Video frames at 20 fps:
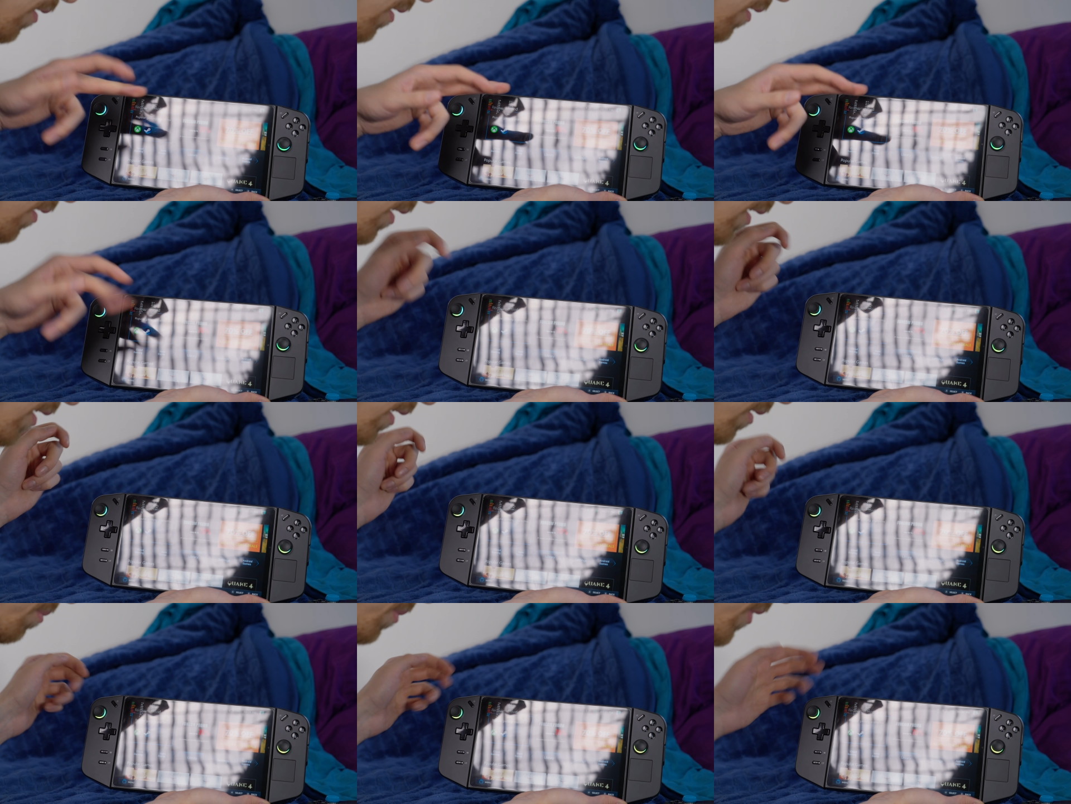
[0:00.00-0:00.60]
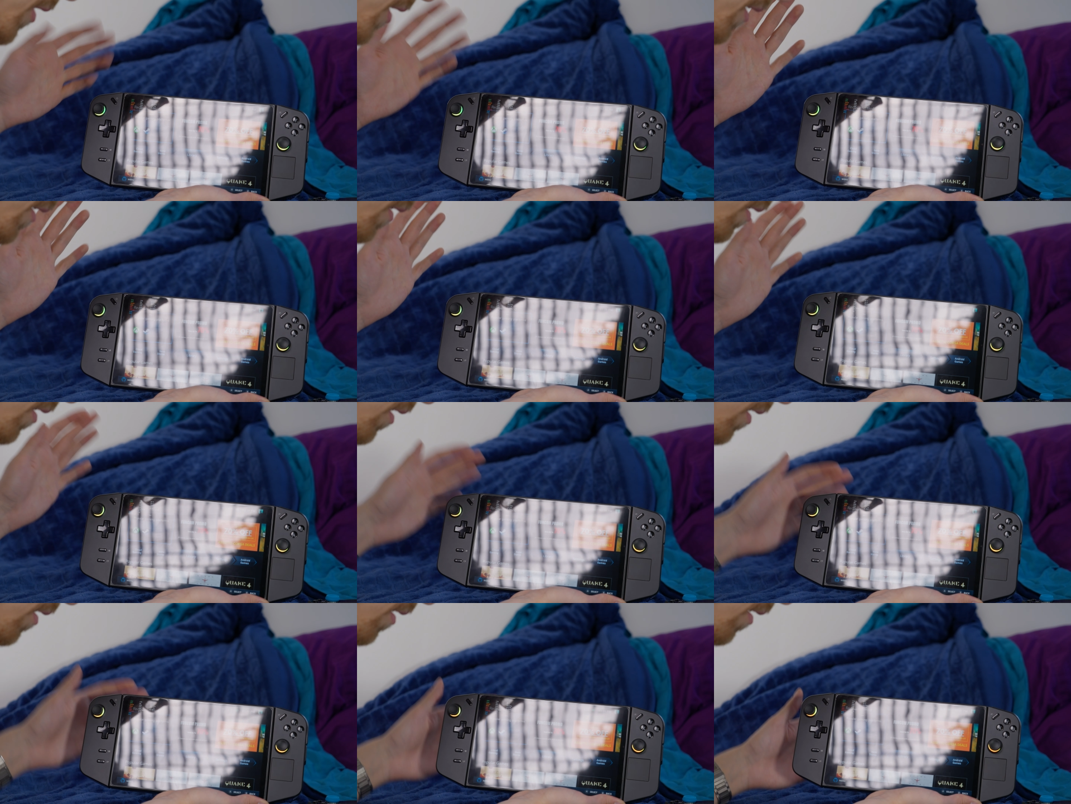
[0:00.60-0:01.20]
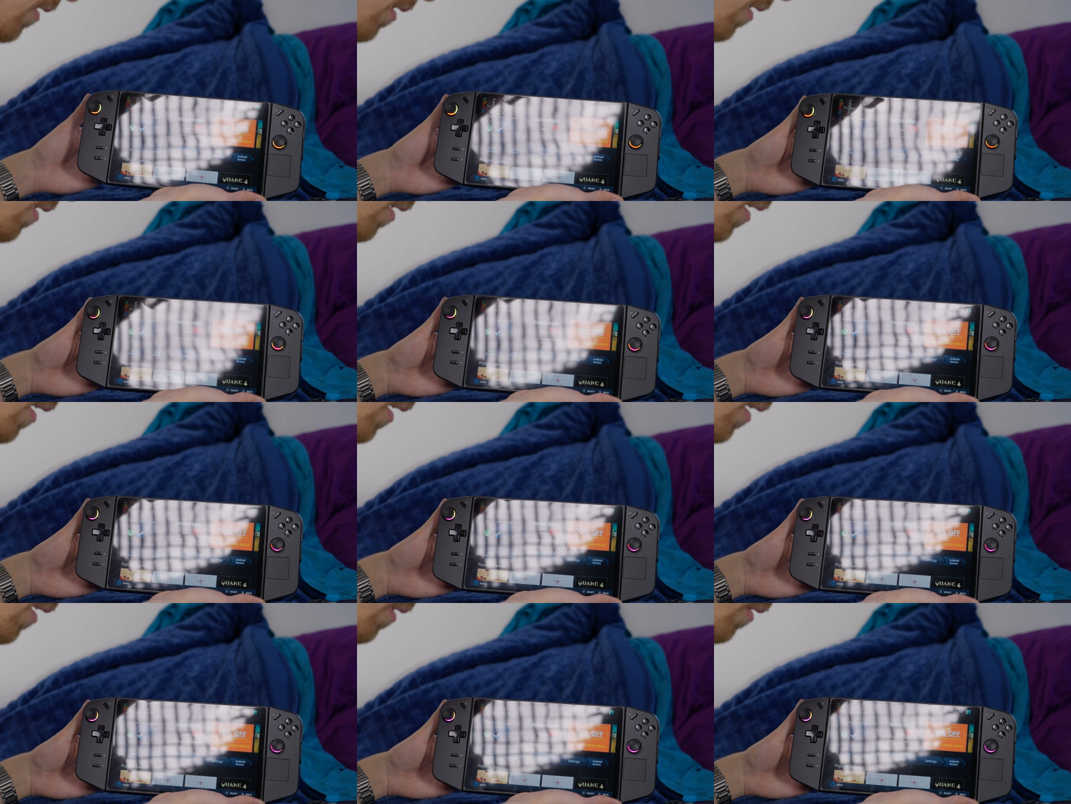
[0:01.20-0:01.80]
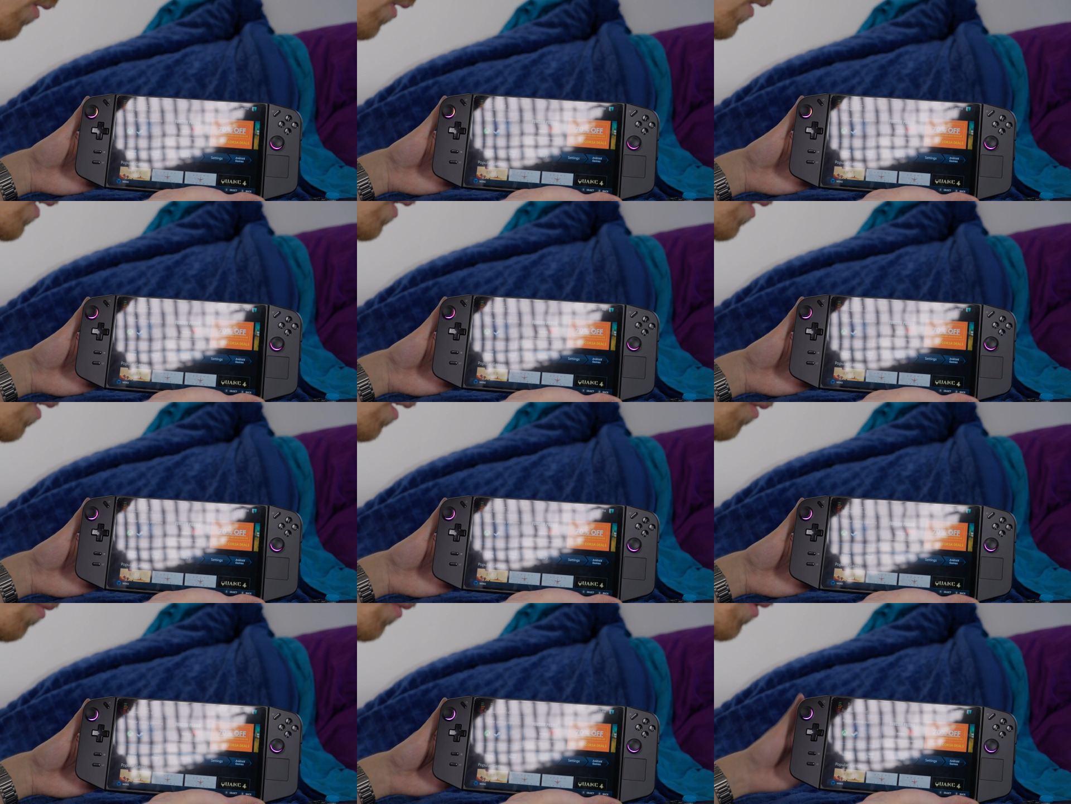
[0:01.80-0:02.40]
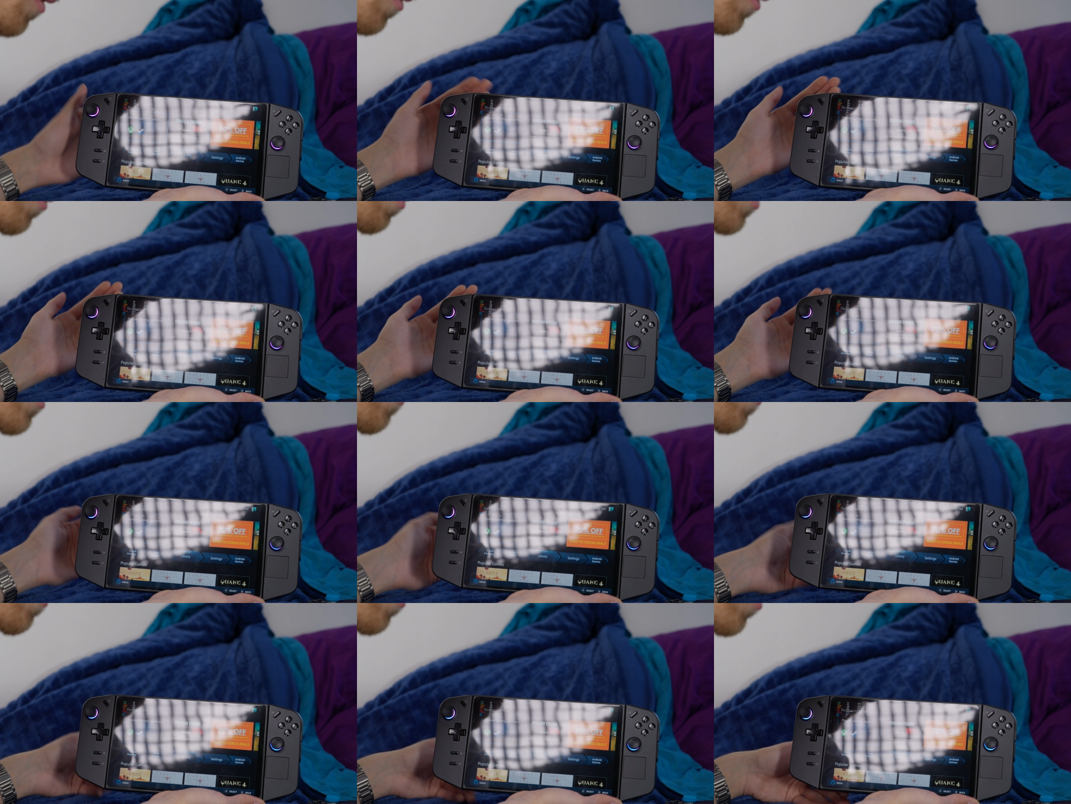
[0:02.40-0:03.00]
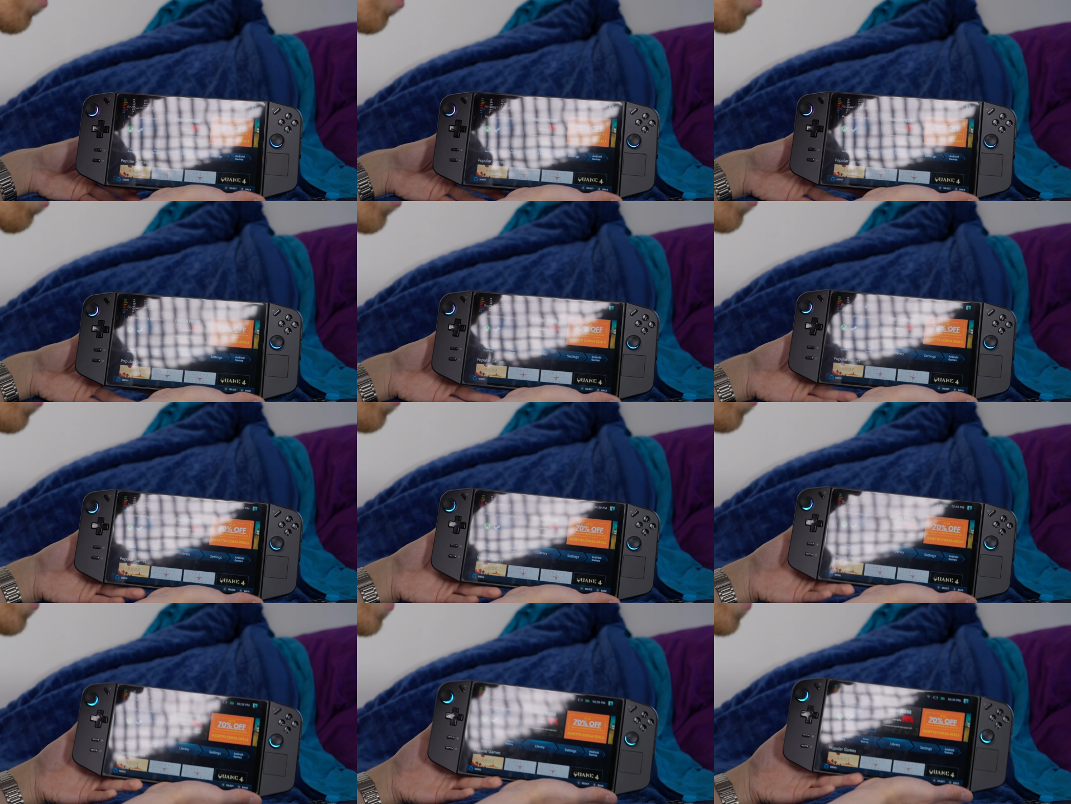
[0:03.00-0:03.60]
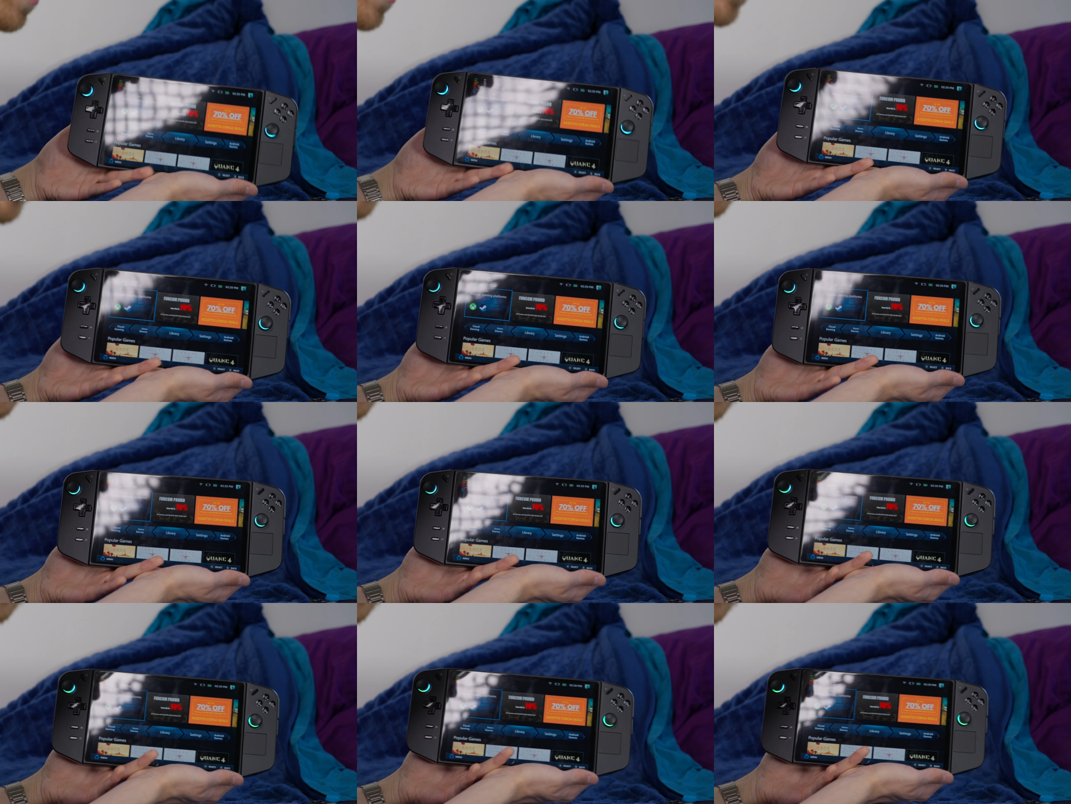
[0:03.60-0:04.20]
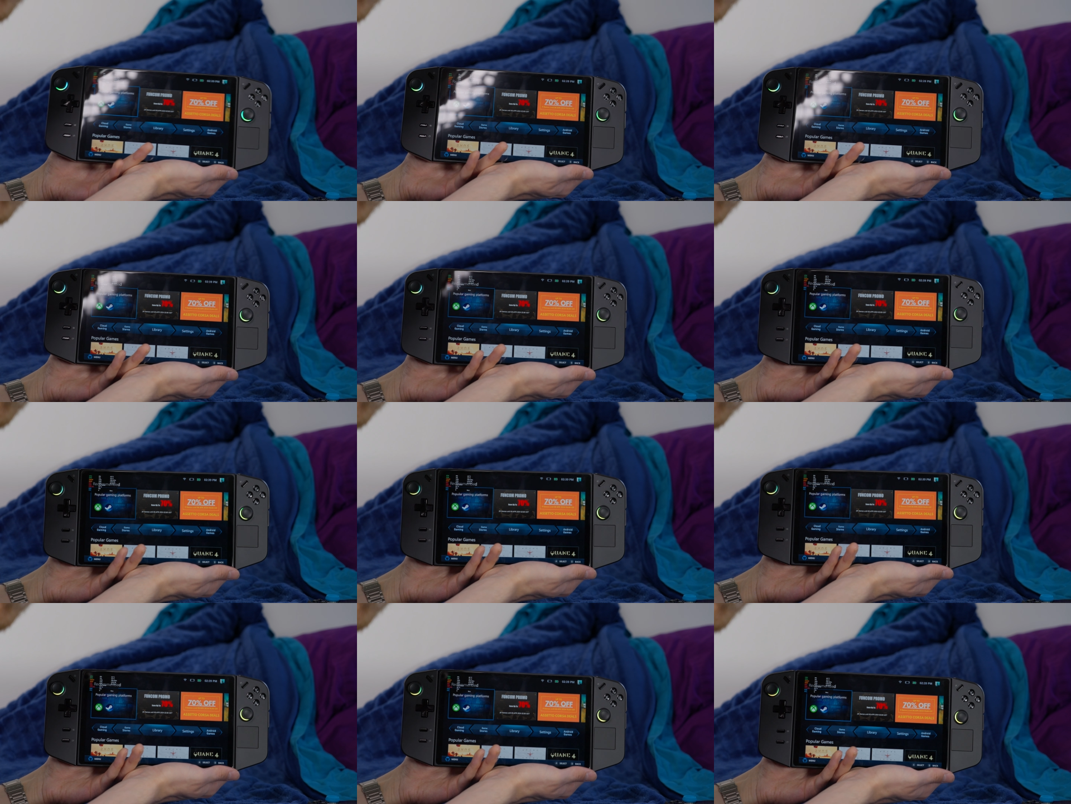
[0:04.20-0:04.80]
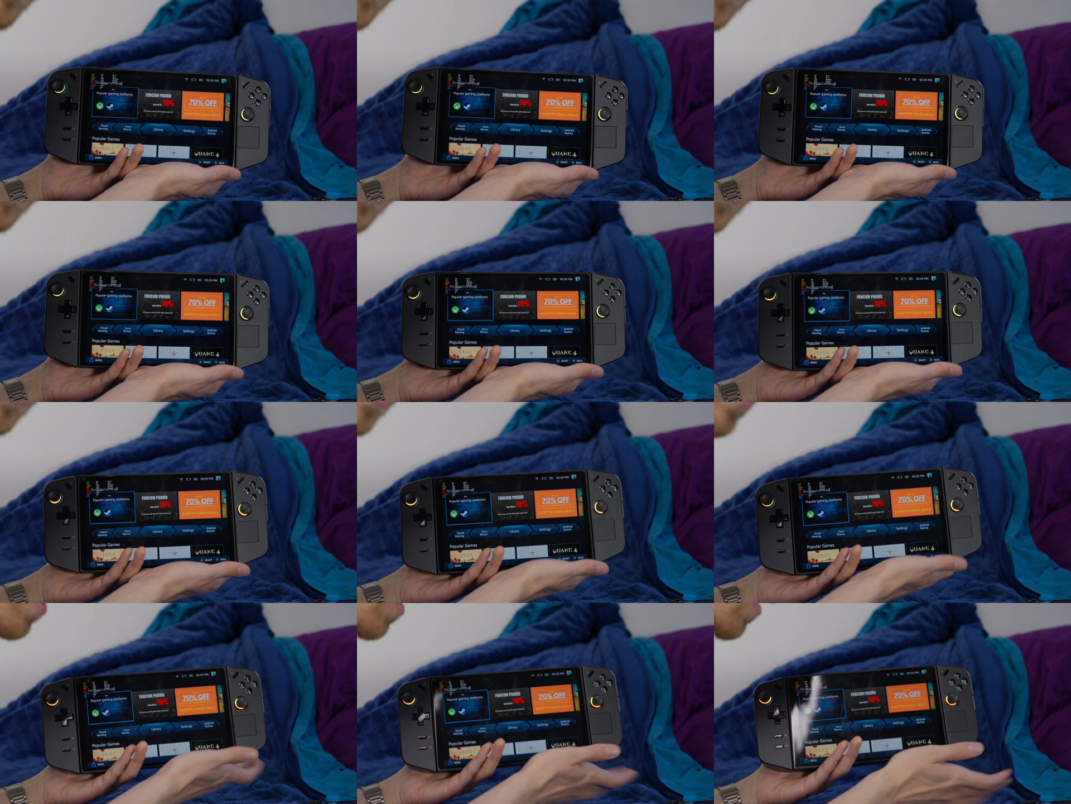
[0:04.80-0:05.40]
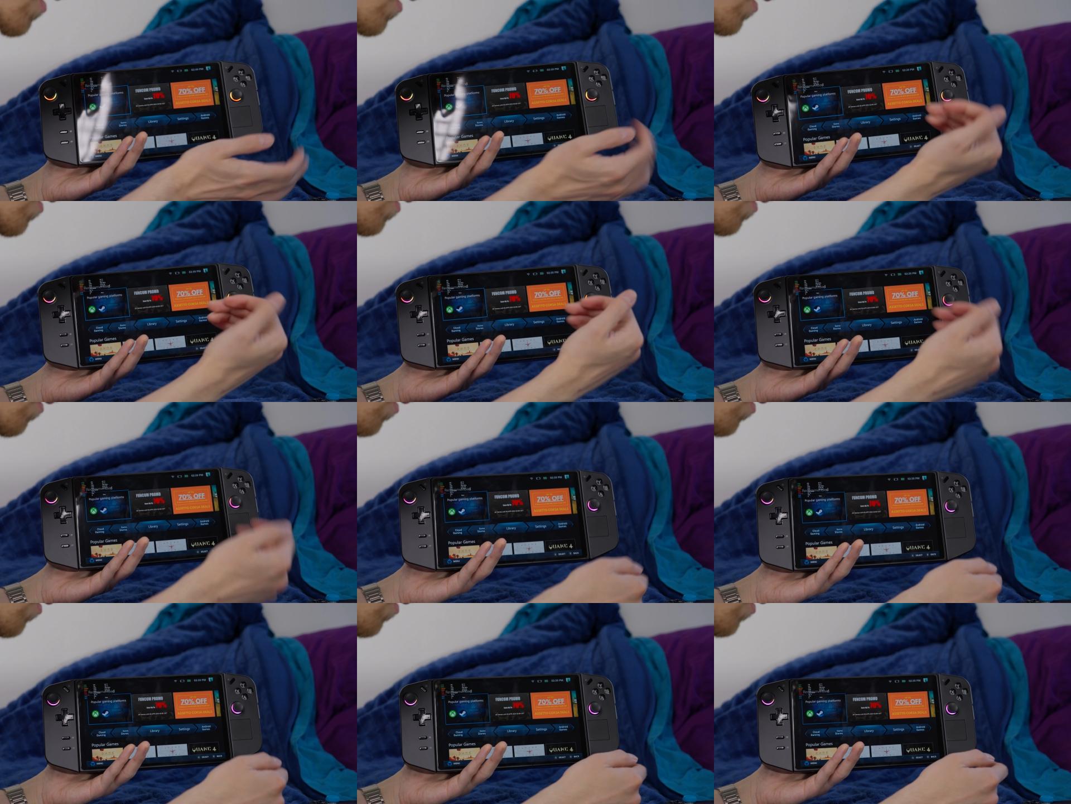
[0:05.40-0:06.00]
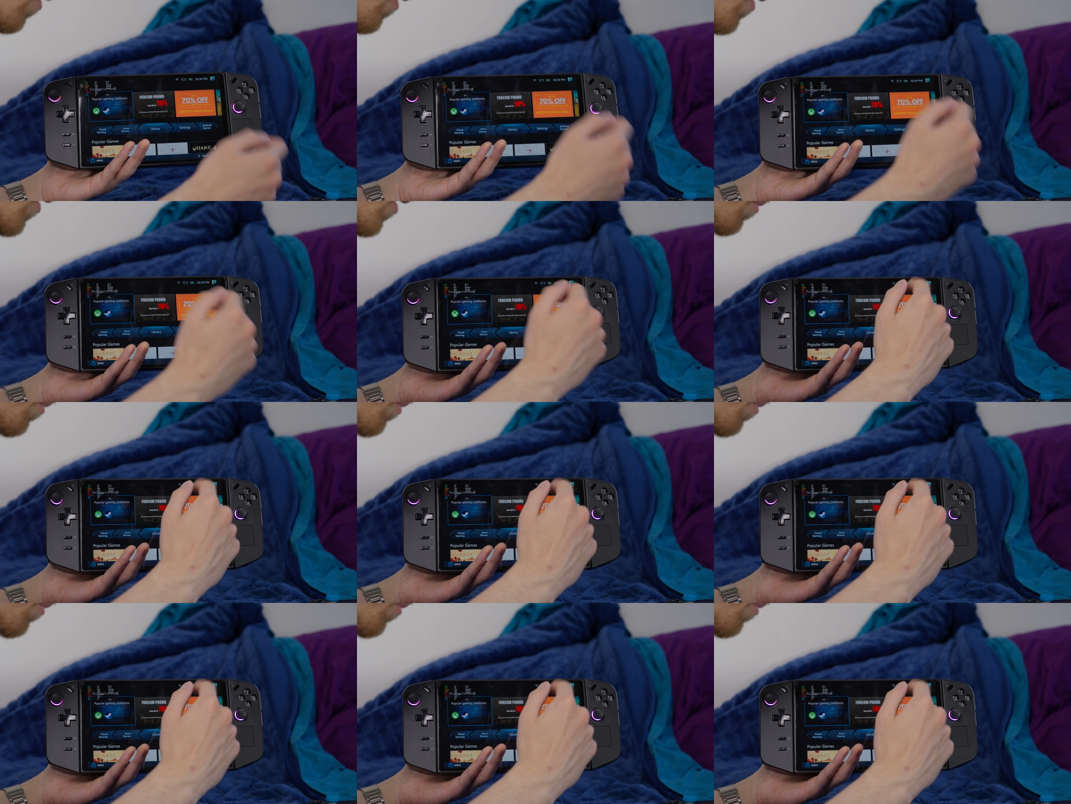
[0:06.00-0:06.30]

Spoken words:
Nobody's mouth can be seen.